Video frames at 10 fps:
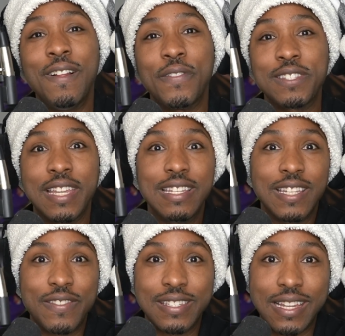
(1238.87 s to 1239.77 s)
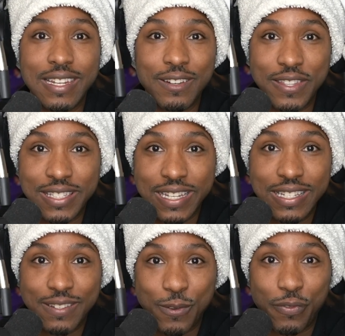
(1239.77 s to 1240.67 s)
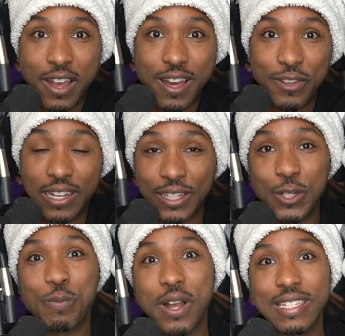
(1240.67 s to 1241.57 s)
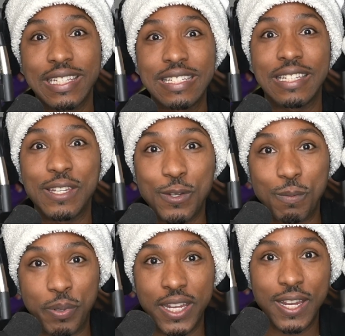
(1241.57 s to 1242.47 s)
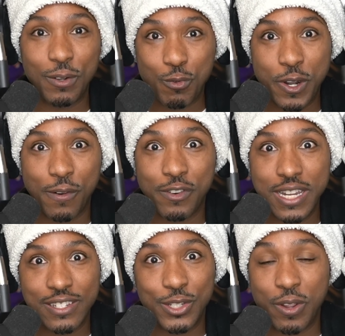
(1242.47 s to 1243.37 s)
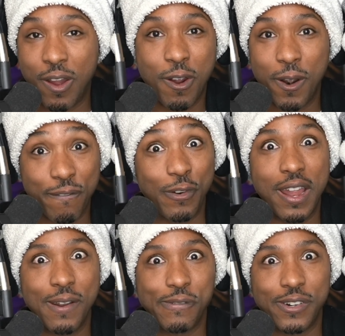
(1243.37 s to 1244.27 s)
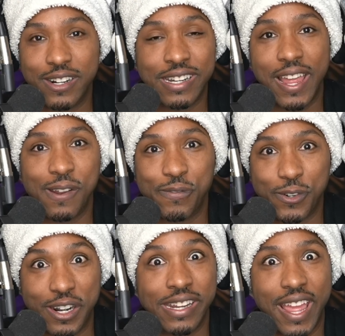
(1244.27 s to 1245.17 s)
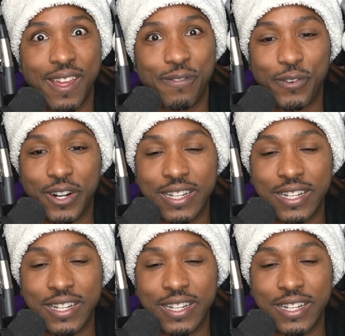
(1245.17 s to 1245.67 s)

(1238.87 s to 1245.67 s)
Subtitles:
The sins of the son or the sins of the father, like, you must continue being whatever it is you are forever and ever and ever.